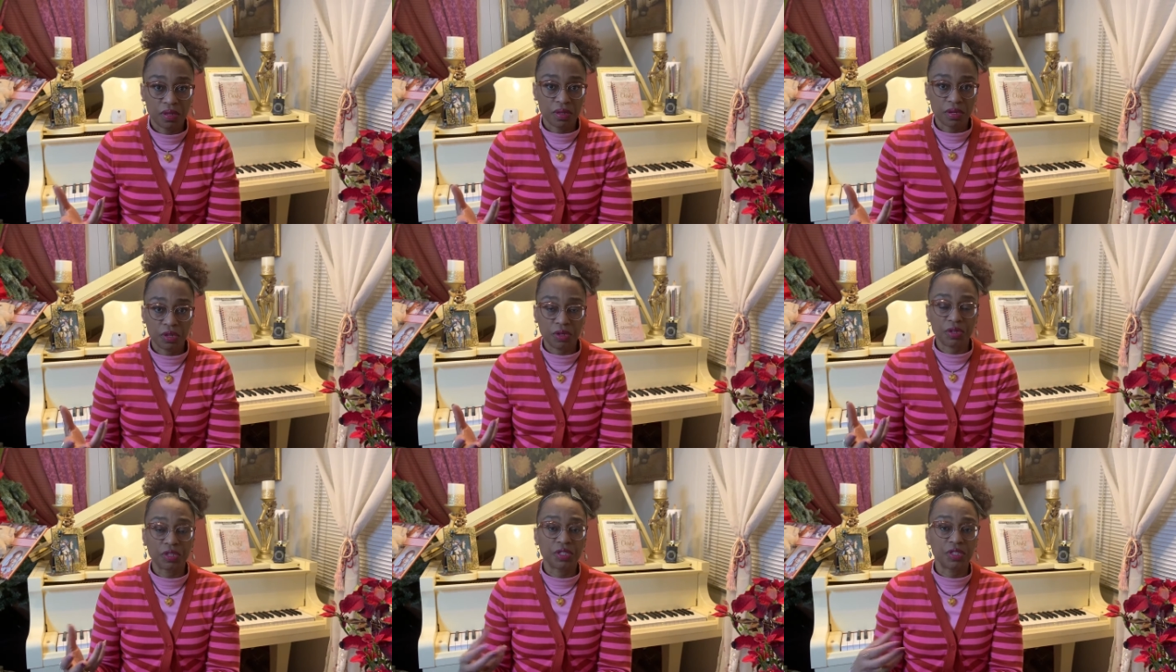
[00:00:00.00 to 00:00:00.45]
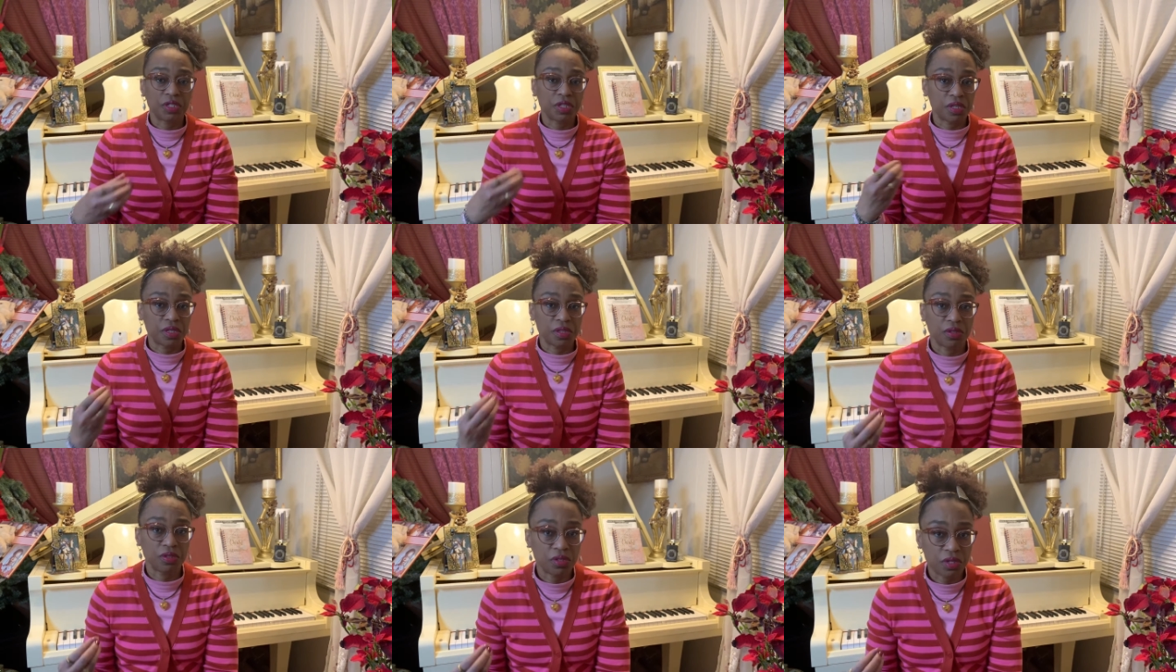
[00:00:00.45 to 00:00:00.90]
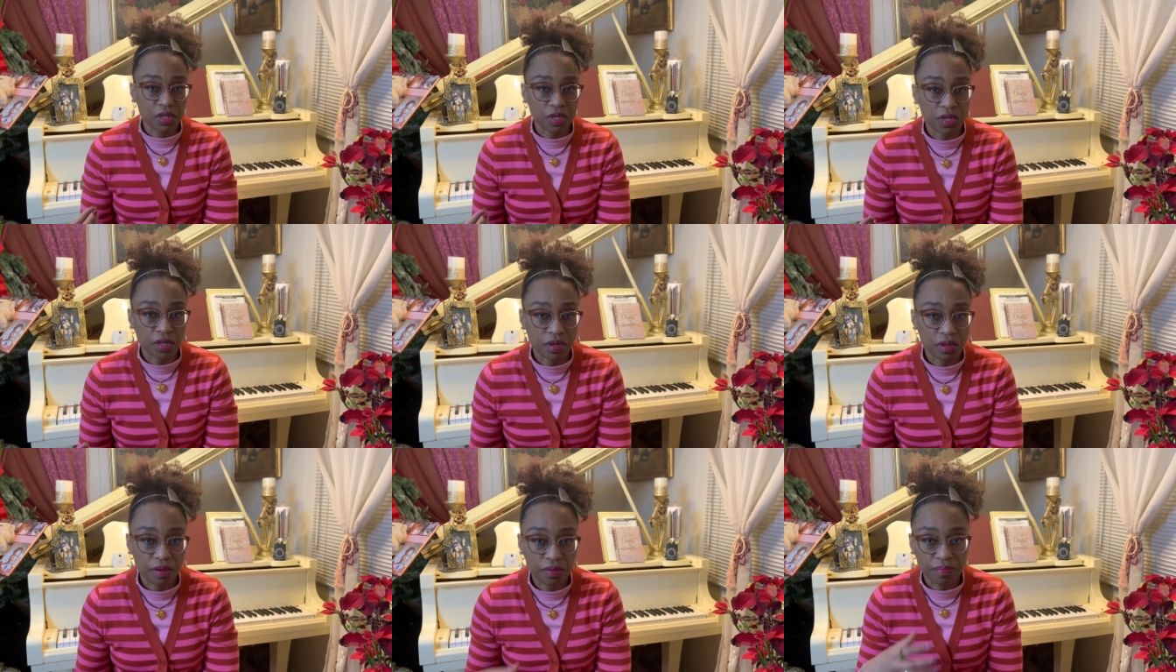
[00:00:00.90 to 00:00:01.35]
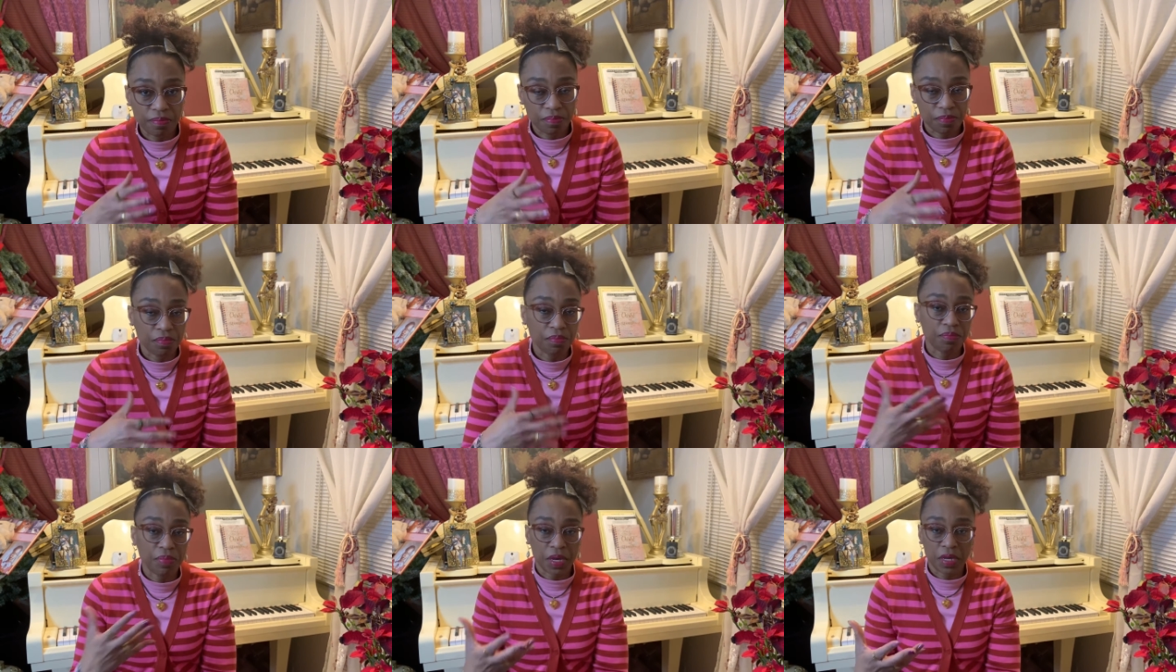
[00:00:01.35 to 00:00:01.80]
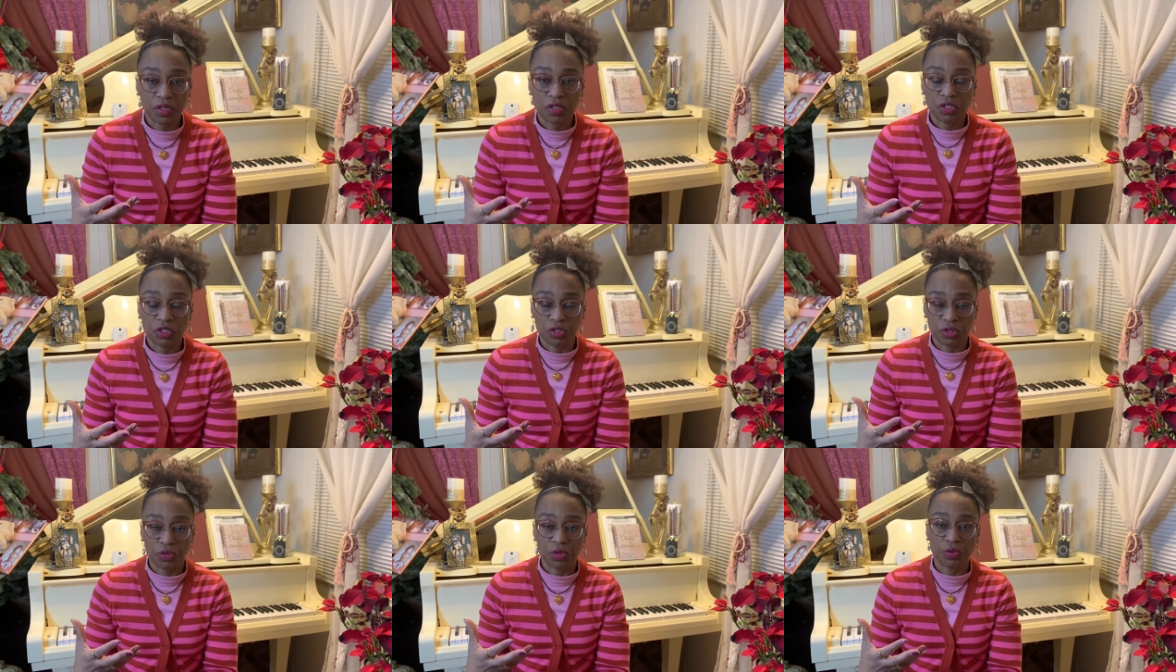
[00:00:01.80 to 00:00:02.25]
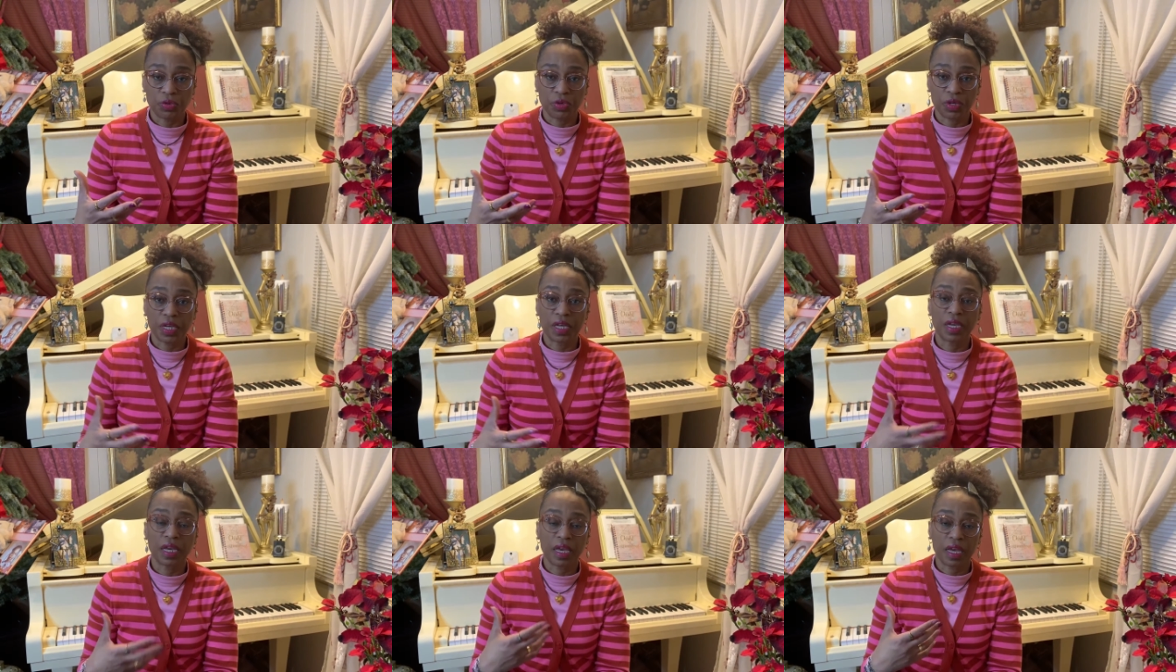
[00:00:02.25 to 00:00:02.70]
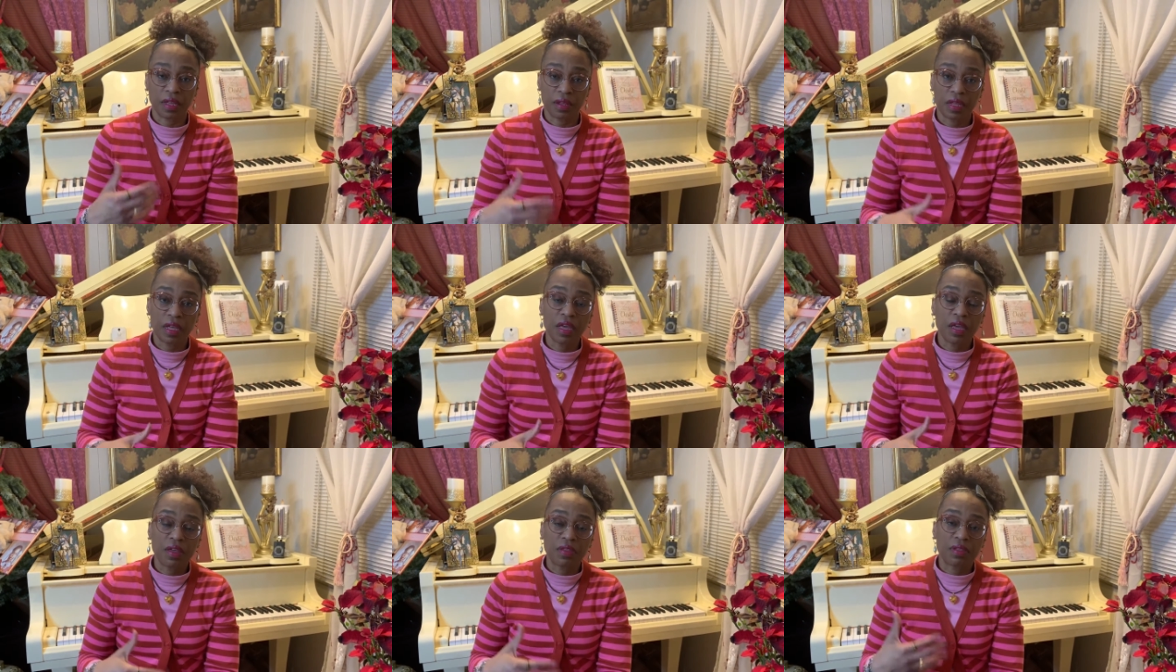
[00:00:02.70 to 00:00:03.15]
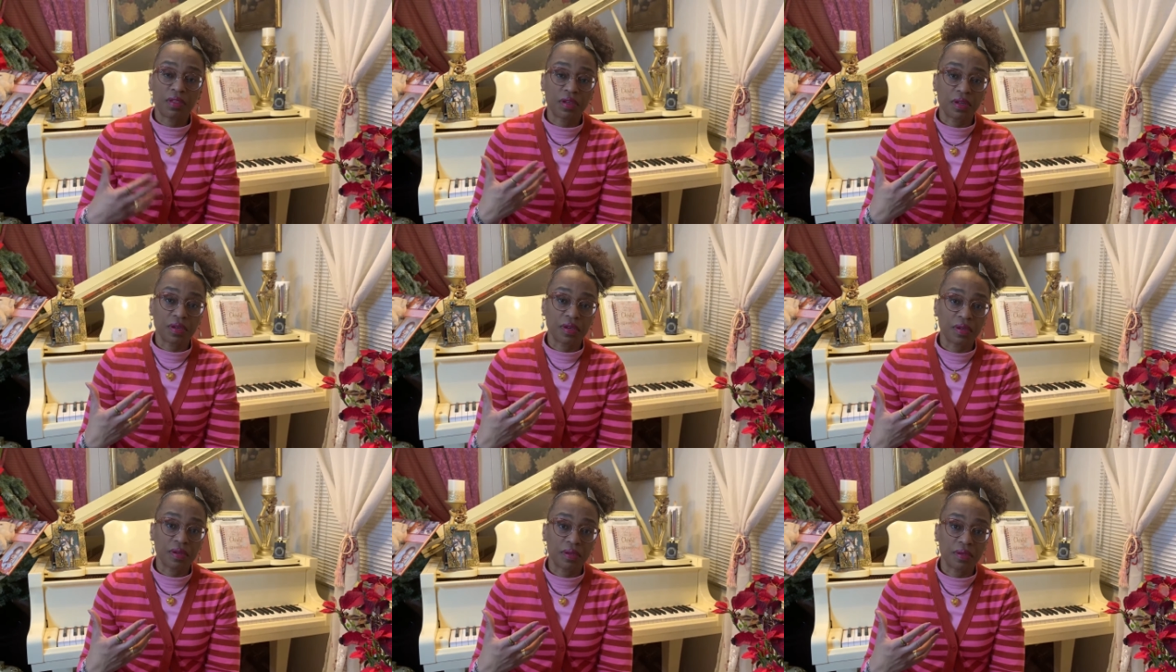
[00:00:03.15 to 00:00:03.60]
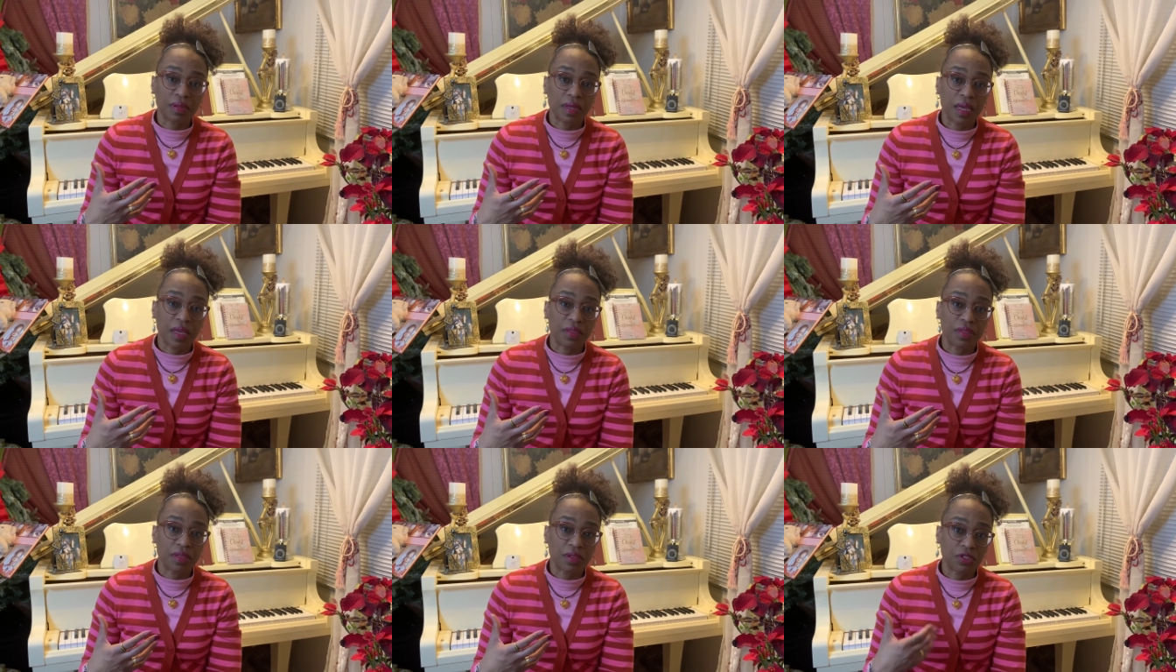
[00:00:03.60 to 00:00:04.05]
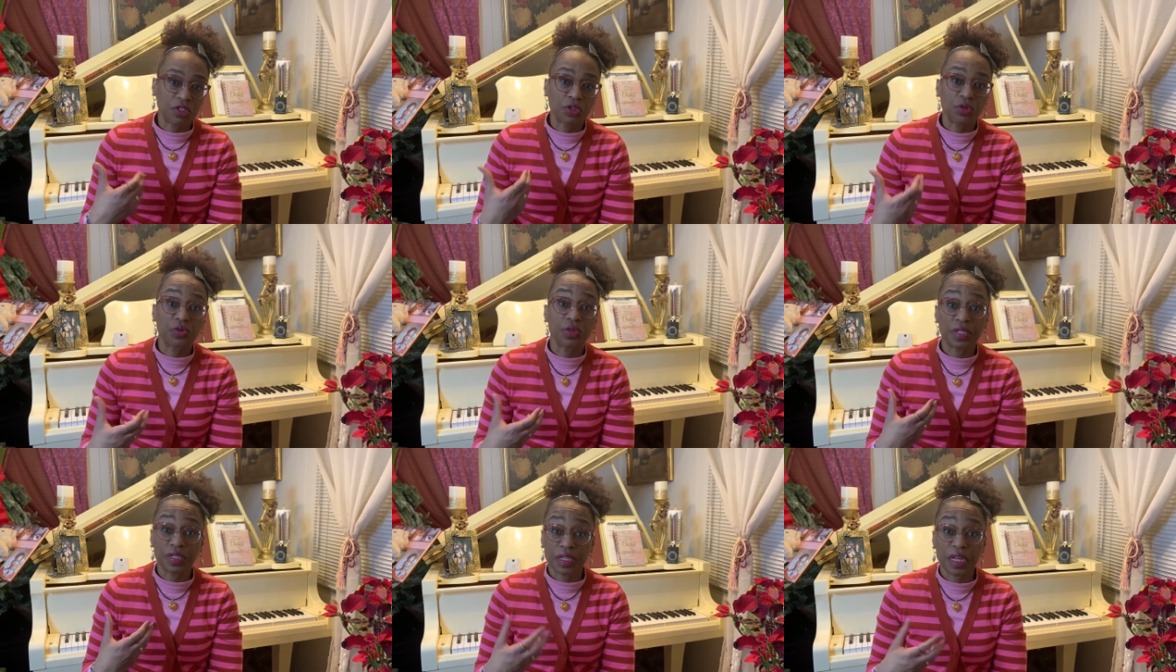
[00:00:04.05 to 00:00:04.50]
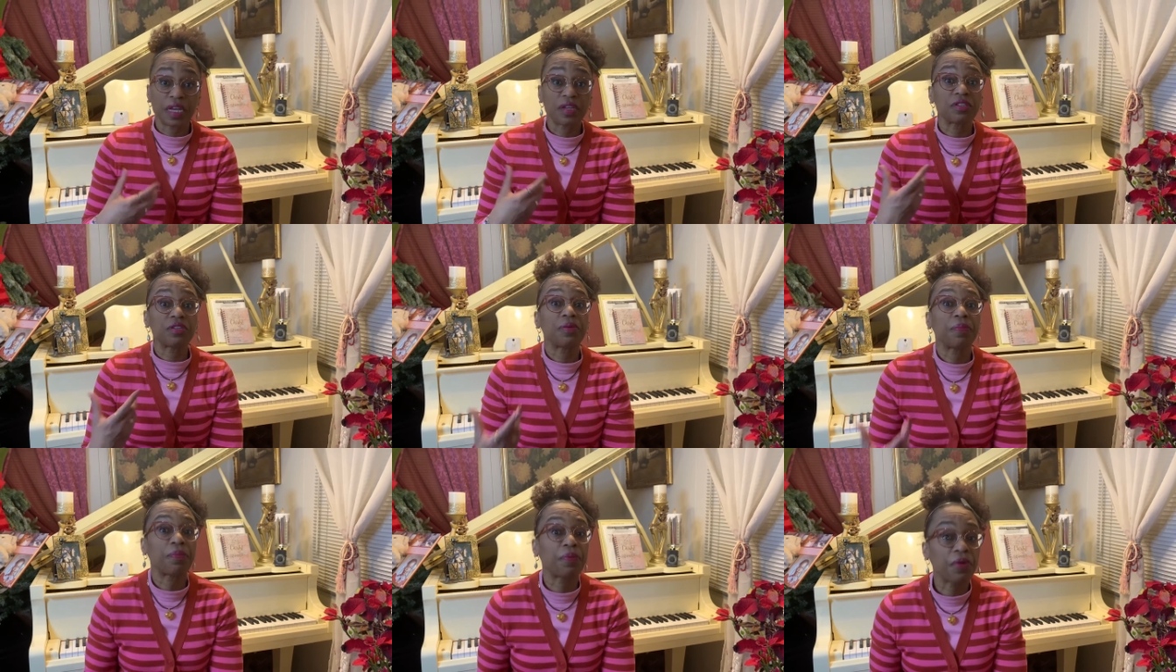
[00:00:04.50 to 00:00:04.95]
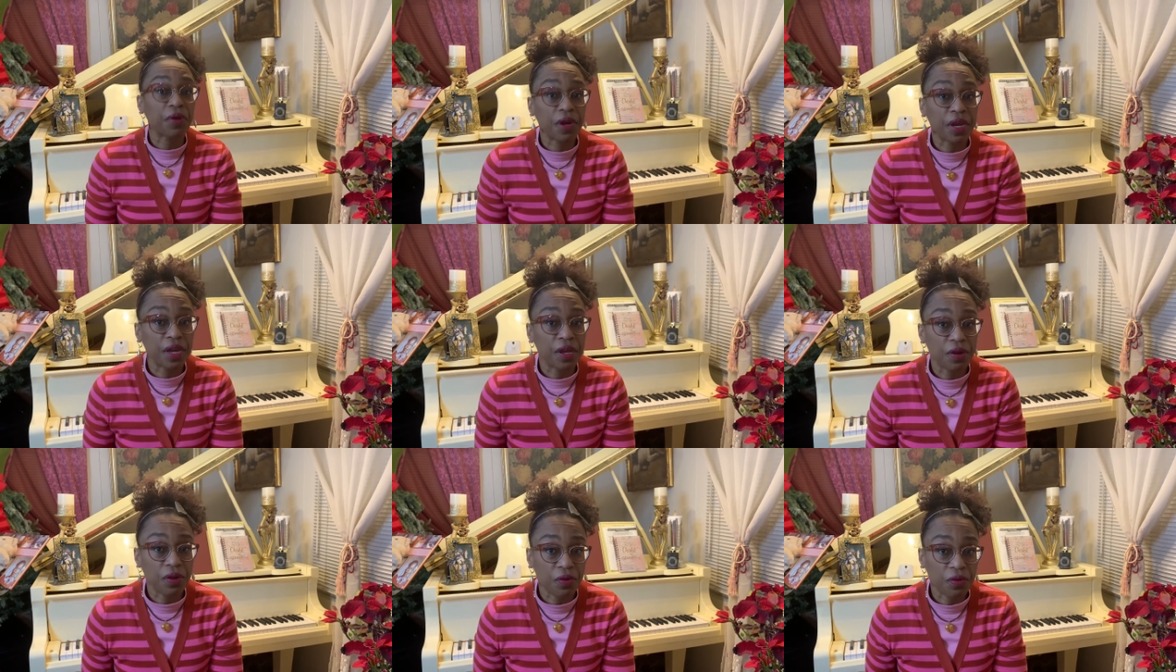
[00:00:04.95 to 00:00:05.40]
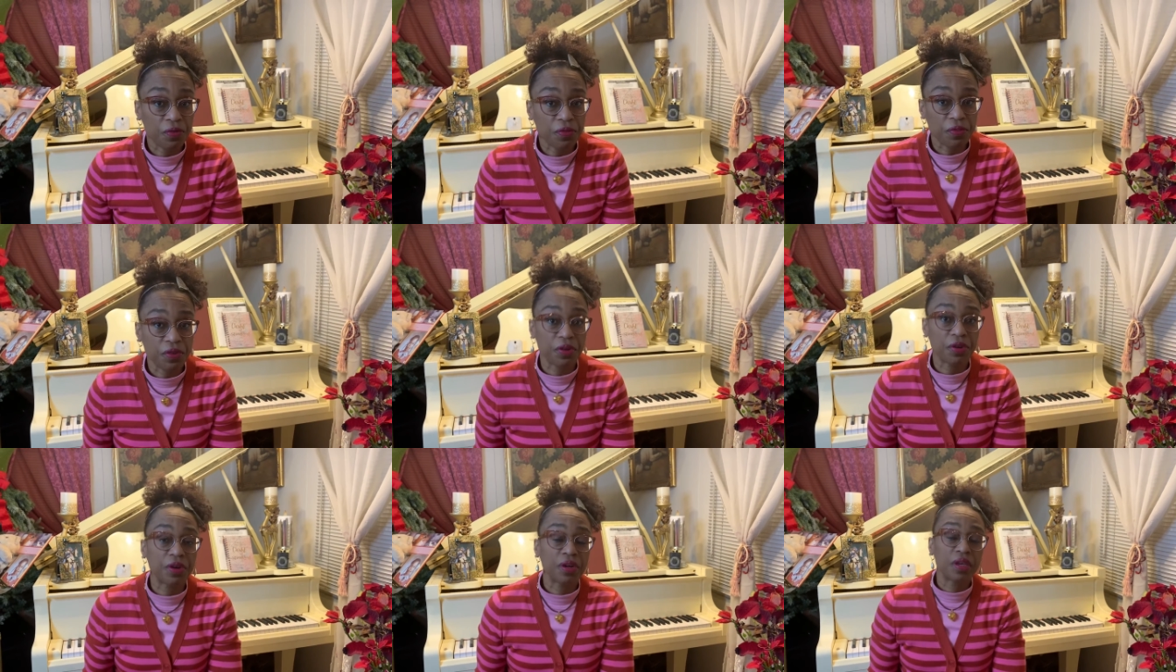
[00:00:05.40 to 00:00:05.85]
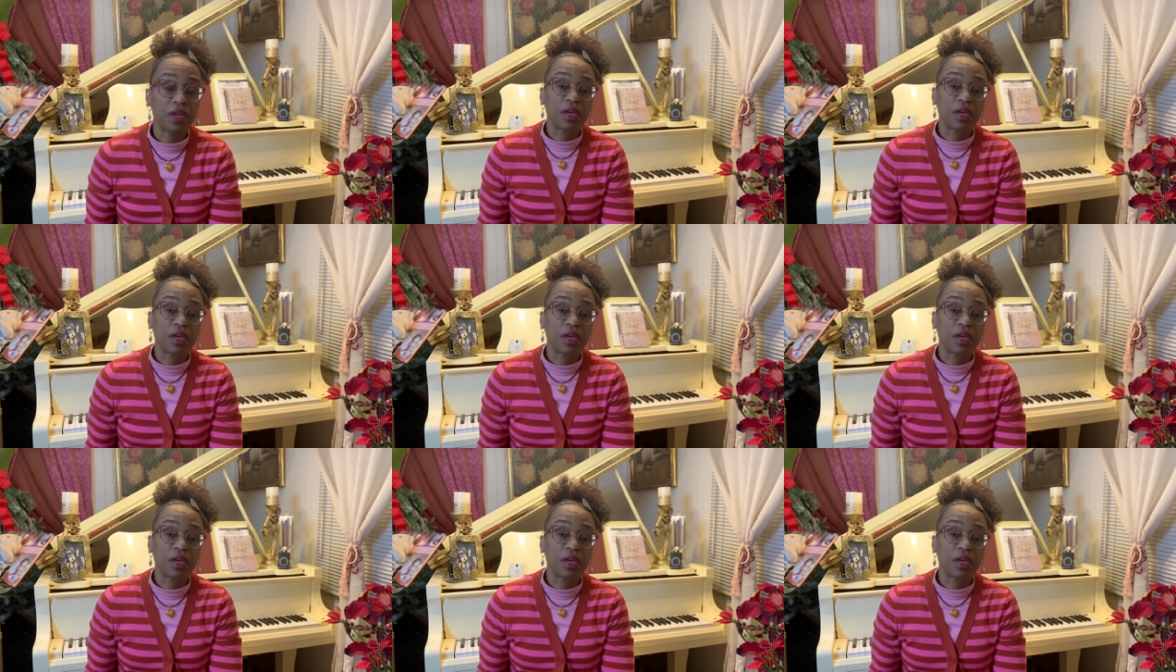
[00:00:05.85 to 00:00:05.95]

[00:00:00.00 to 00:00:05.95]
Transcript: Christian uh, based jewelry. And the, and the jewelry is actually prayed over.